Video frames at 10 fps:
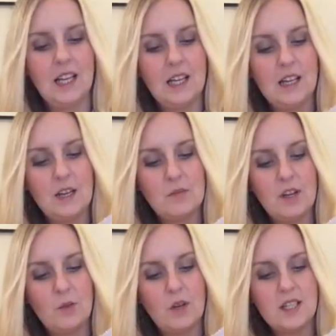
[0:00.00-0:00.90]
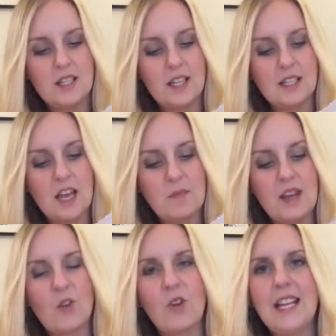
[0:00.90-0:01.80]
Um, otherwise things get a
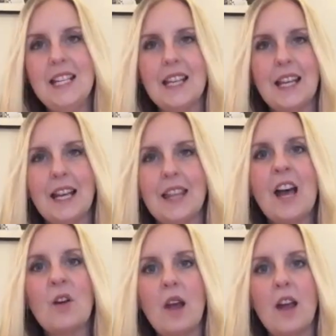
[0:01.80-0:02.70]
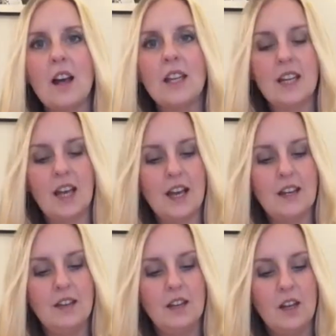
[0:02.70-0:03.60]
bit crazy. And that way I
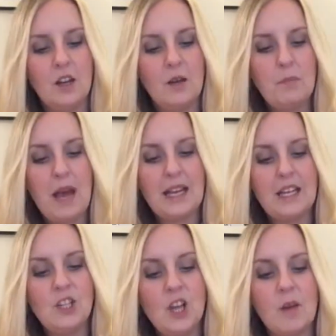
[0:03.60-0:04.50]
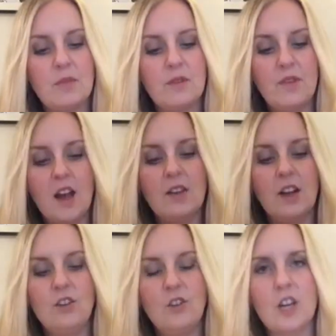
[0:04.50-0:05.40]
can package up the
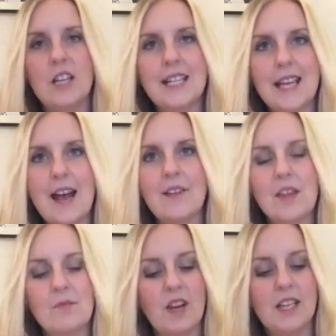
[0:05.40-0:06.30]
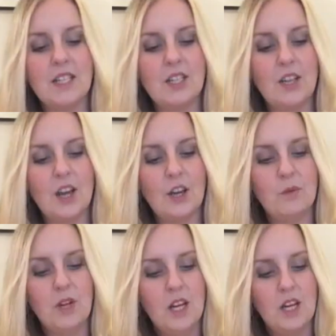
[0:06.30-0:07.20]
500 and have them ready to
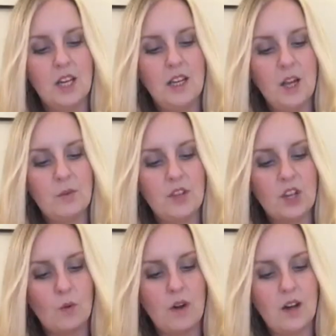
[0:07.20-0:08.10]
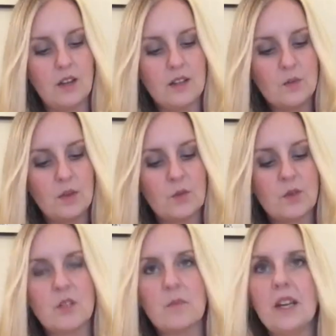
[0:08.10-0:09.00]
go. Unlike with the koalas, which
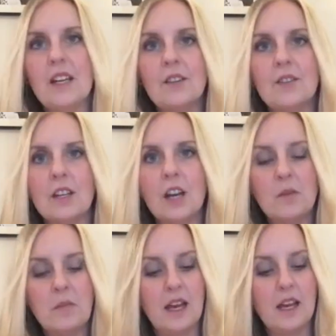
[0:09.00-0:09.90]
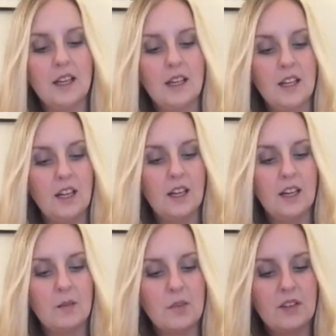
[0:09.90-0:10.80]
was a bit of a nightmare
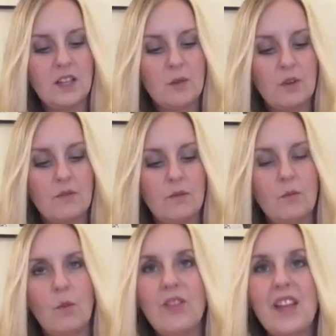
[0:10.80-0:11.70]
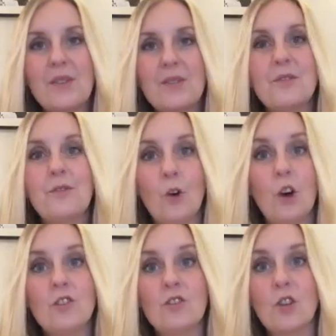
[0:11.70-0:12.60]
um, I think there were
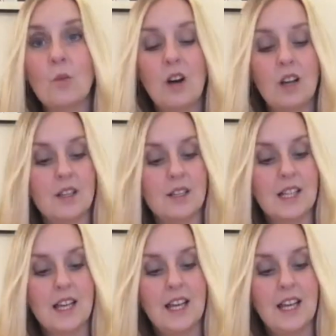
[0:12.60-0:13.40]
1,400 koalas.